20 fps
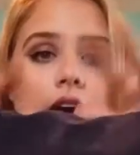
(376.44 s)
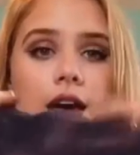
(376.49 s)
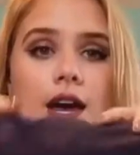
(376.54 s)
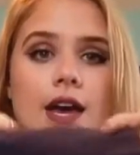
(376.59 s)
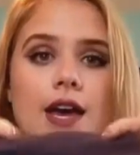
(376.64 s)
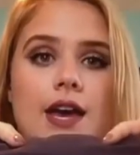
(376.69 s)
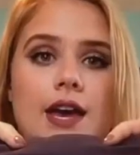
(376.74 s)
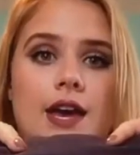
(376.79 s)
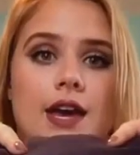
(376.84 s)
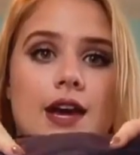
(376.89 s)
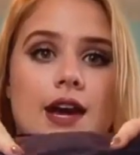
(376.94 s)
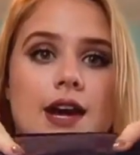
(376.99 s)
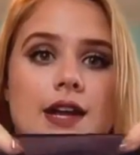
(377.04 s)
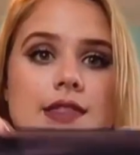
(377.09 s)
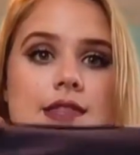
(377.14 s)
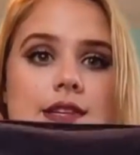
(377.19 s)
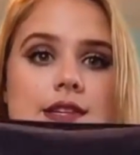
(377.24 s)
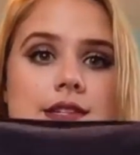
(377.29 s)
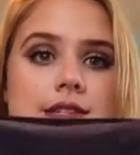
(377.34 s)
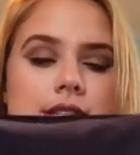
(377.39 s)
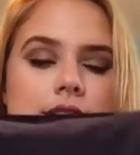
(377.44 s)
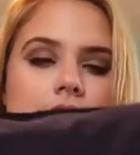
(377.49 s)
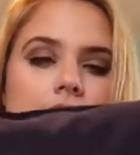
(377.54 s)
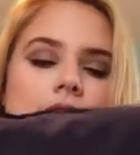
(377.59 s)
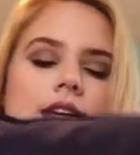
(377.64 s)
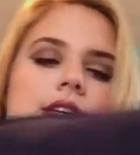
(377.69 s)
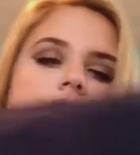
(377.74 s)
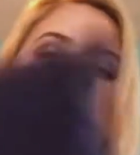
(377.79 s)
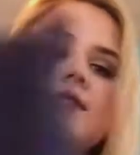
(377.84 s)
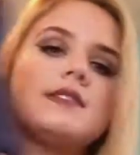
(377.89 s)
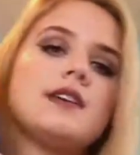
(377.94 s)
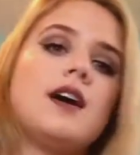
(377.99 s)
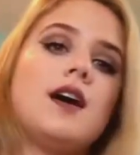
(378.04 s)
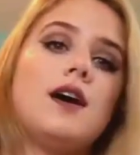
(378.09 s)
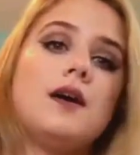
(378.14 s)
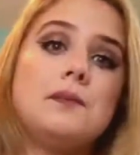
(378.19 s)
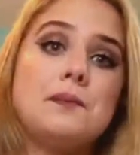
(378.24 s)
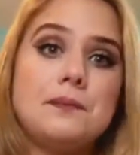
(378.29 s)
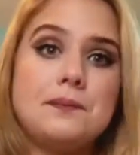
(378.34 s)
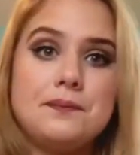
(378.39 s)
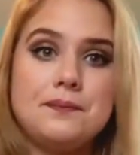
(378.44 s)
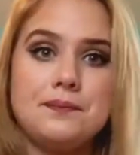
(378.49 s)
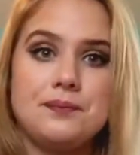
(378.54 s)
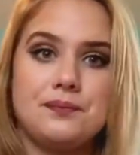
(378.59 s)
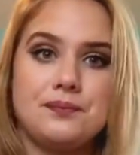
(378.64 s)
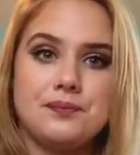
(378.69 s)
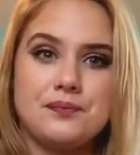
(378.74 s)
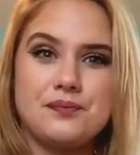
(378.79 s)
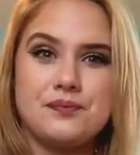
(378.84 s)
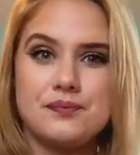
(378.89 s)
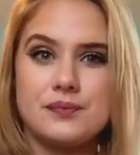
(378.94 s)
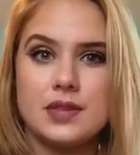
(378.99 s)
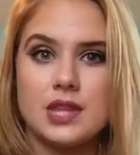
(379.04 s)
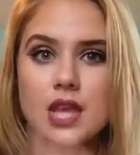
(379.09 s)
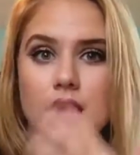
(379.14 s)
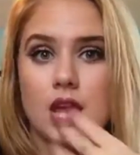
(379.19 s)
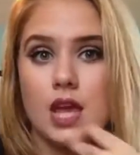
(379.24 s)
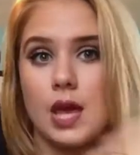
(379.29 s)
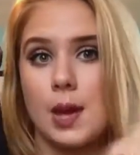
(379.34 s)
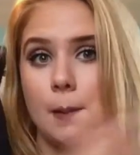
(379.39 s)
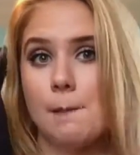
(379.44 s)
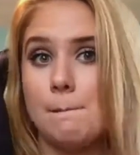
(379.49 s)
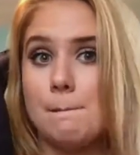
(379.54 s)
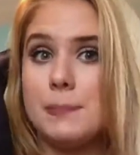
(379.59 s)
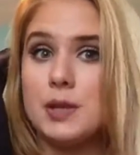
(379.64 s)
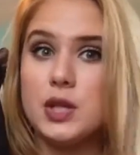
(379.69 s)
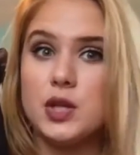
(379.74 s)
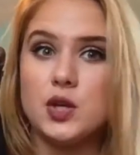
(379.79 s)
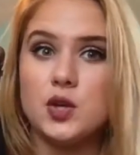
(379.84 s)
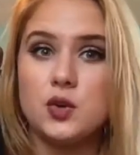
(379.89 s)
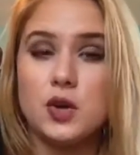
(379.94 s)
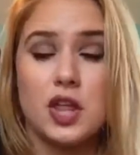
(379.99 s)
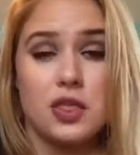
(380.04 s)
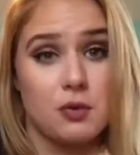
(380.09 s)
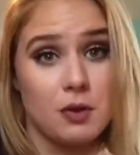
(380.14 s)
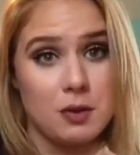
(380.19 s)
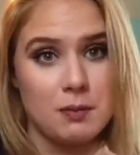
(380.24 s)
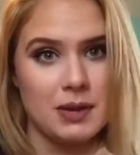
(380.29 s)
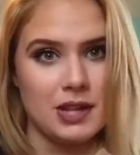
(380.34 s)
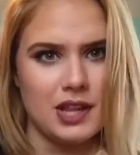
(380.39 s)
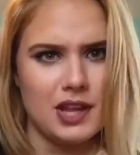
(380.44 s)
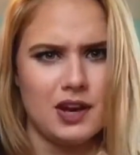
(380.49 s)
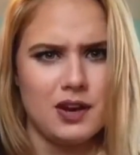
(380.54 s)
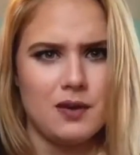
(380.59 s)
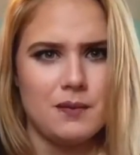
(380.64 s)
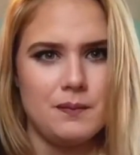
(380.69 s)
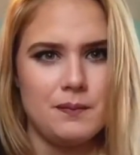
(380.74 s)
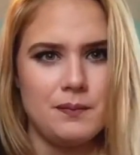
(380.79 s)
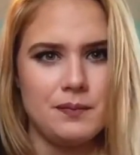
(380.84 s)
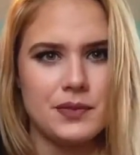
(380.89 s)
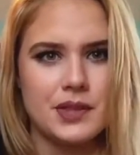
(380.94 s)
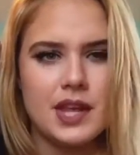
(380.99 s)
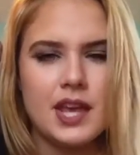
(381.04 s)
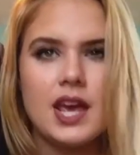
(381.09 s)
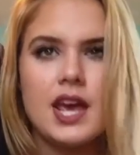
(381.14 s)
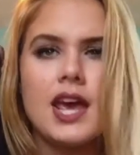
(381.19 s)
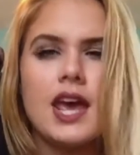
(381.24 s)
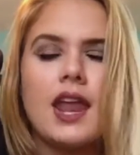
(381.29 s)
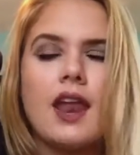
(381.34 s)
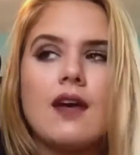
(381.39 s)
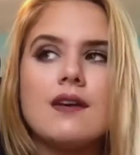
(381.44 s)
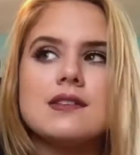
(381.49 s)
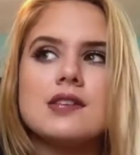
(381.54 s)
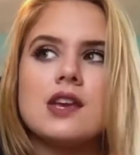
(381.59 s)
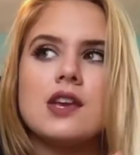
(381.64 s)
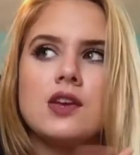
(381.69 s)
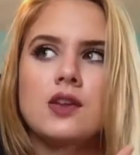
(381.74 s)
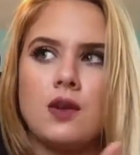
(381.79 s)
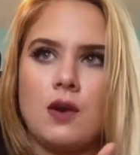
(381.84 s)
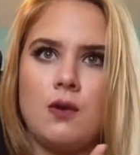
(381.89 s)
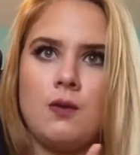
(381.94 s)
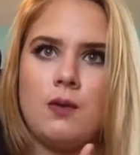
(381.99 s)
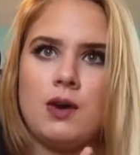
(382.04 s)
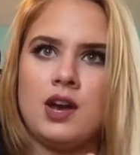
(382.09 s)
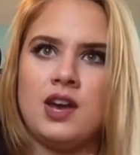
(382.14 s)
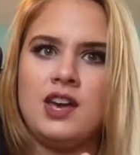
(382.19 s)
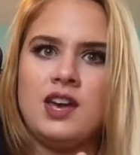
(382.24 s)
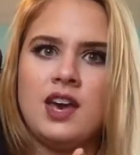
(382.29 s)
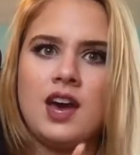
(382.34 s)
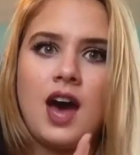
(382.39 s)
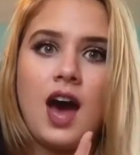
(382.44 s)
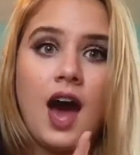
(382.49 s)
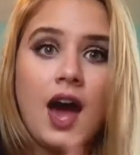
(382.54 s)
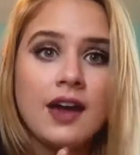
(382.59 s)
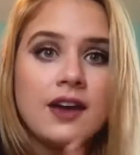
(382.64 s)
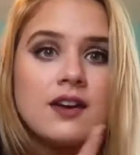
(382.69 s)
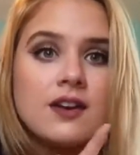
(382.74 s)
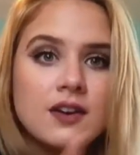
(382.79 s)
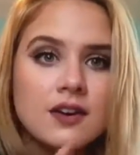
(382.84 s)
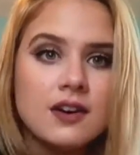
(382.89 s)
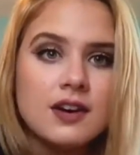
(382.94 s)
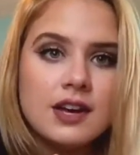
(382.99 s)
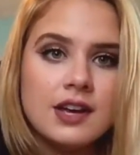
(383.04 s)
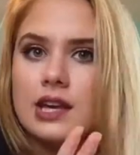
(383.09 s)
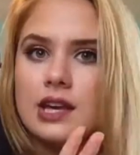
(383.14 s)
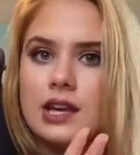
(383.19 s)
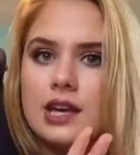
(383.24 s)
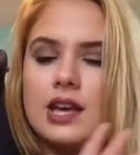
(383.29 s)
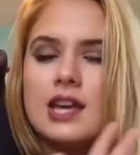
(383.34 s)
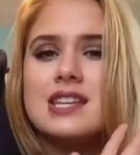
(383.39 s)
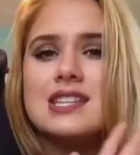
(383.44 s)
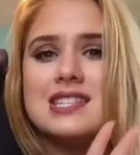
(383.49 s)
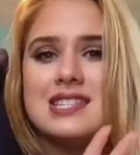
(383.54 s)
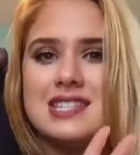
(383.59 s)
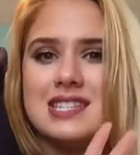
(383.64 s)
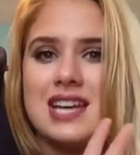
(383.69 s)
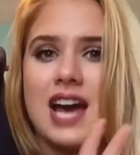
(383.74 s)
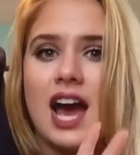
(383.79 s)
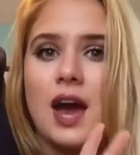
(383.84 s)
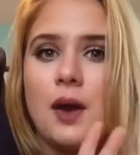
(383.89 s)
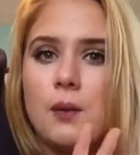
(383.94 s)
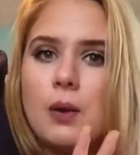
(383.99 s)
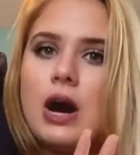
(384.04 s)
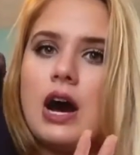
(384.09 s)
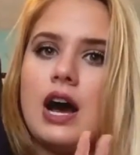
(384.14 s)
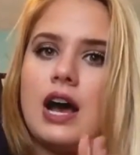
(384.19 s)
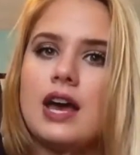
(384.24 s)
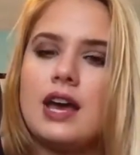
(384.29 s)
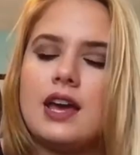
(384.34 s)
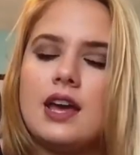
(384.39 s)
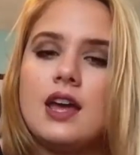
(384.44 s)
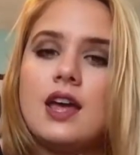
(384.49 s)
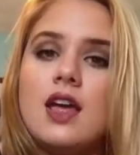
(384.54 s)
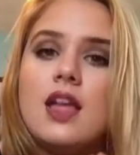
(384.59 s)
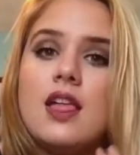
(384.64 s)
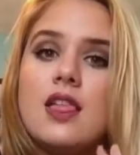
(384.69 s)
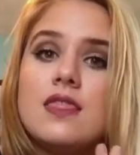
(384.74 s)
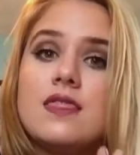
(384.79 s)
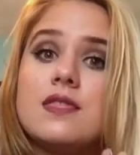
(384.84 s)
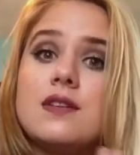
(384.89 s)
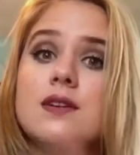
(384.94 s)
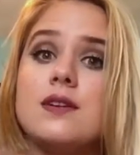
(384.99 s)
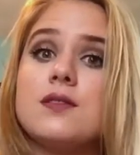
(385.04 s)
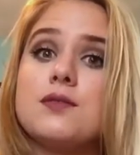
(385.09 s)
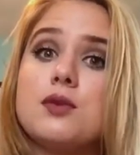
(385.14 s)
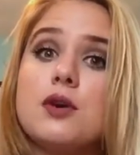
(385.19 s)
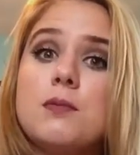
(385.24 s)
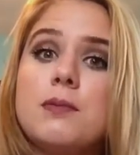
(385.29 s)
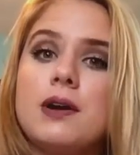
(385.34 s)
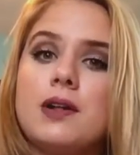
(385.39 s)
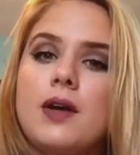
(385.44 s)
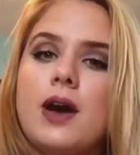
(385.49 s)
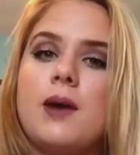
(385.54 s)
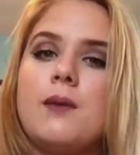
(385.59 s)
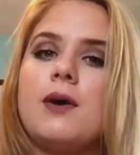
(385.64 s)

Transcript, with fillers: I got this nice um, blue throw pillow, and I was like, you know what? I could D I Y the throw pillow I